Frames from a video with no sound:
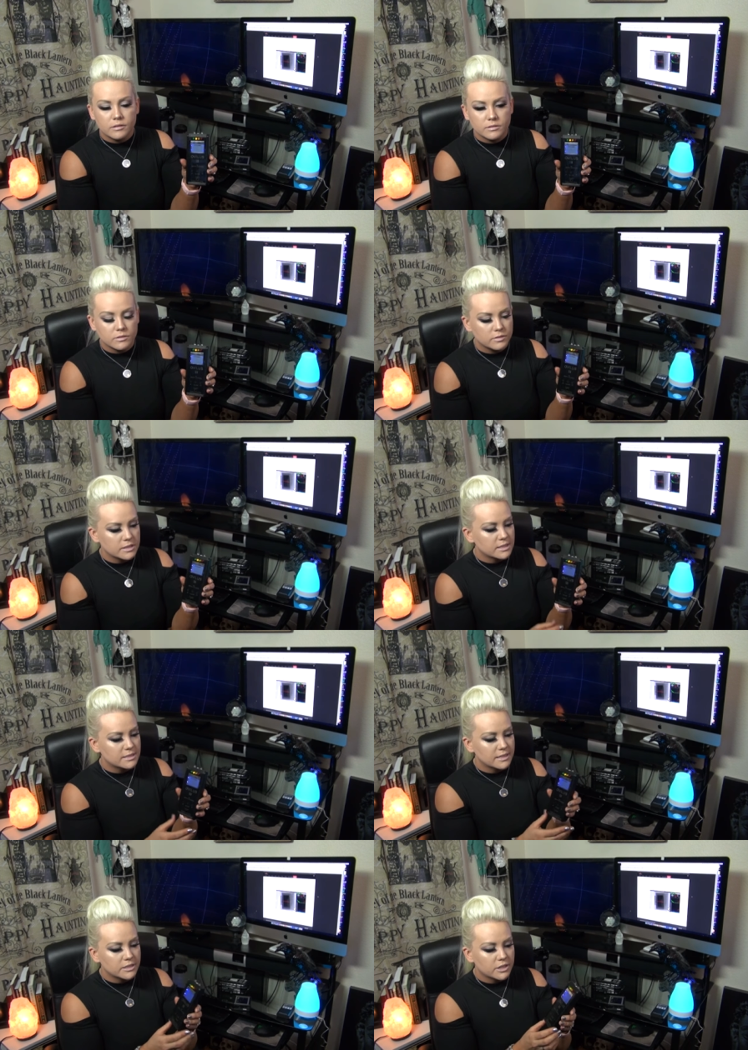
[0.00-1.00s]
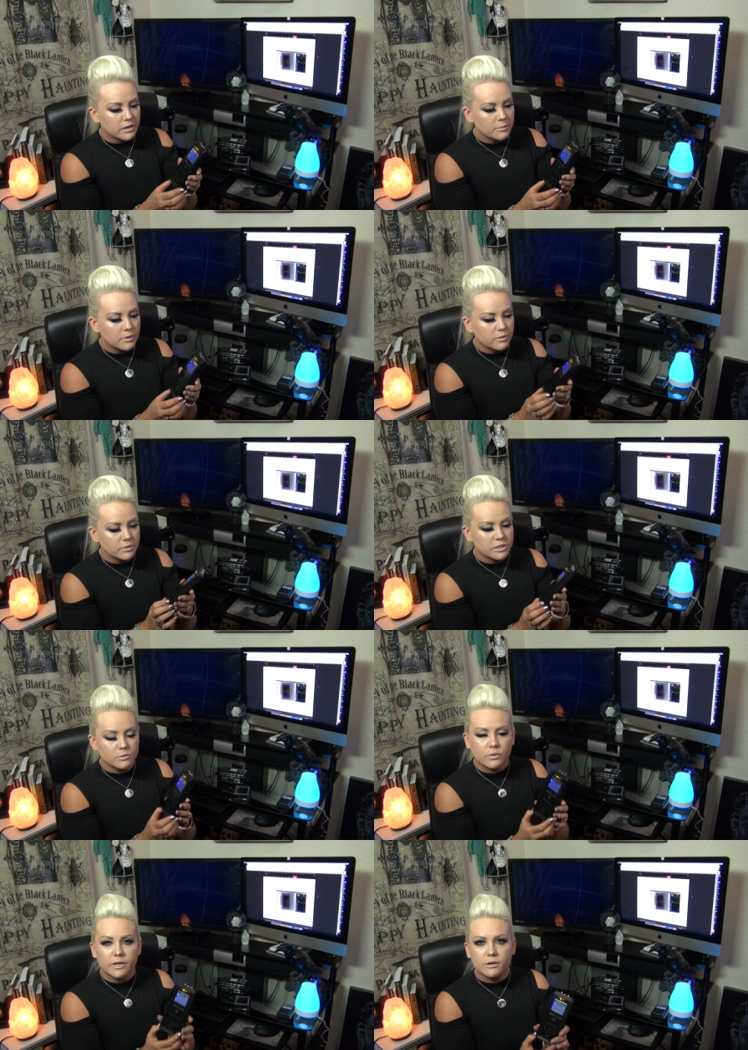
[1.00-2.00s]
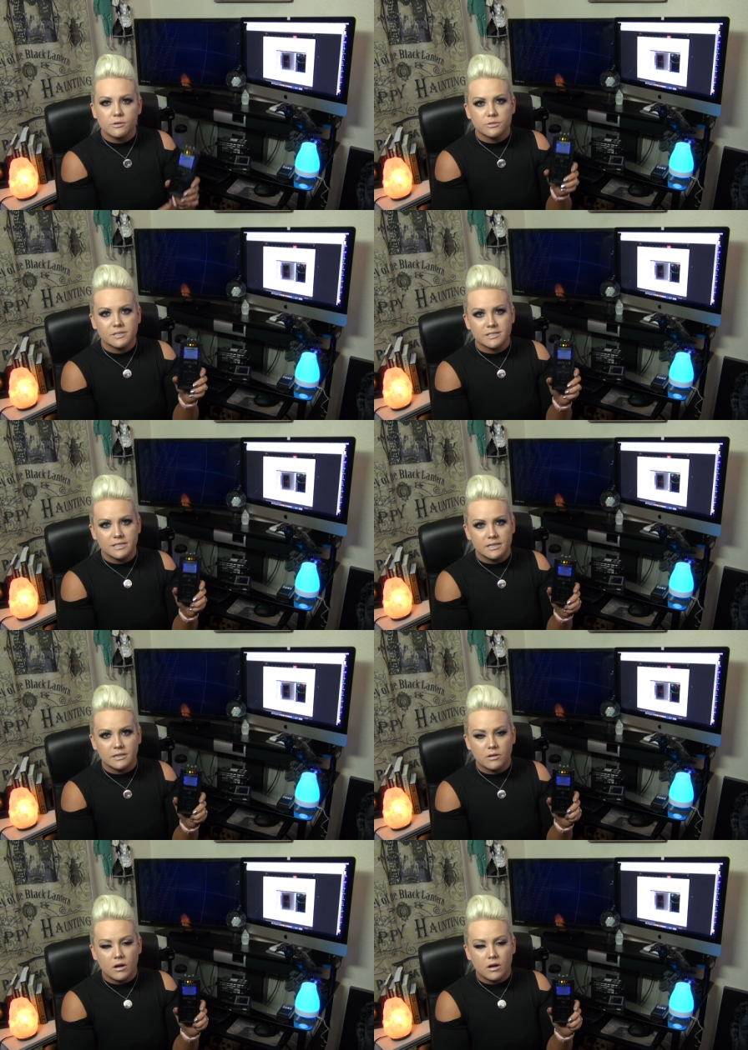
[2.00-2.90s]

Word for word: So this is dictionary mode, which is what you're used to seeing